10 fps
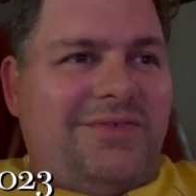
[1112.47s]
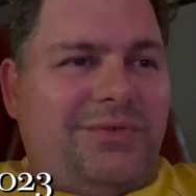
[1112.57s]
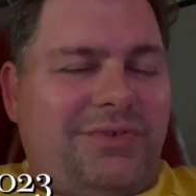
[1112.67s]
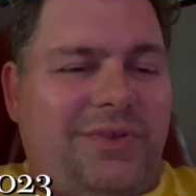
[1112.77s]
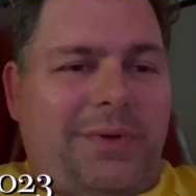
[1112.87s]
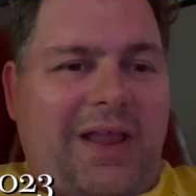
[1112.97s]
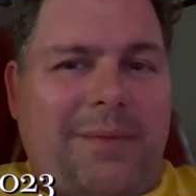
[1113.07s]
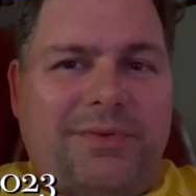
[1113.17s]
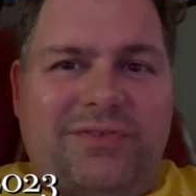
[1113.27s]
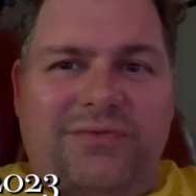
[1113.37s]
see what
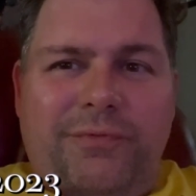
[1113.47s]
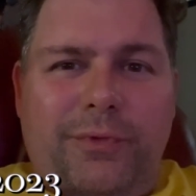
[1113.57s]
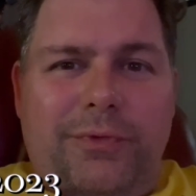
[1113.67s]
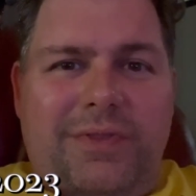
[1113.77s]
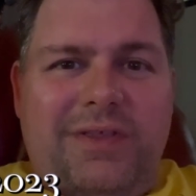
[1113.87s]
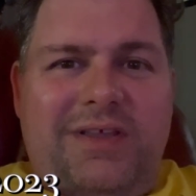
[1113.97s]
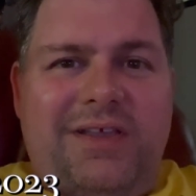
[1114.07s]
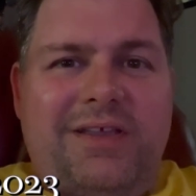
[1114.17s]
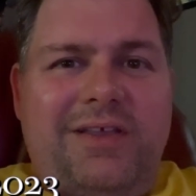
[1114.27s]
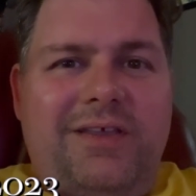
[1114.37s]
happens for
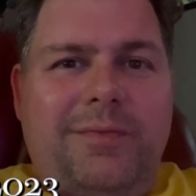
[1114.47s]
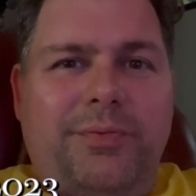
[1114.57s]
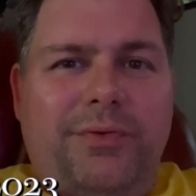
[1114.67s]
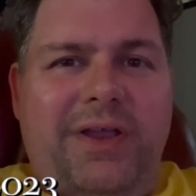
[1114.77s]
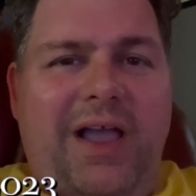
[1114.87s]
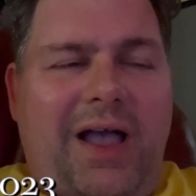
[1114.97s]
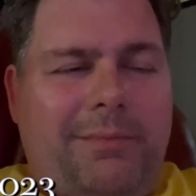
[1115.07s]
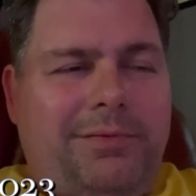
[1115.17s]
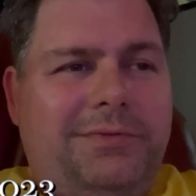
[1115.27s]
the pre-op.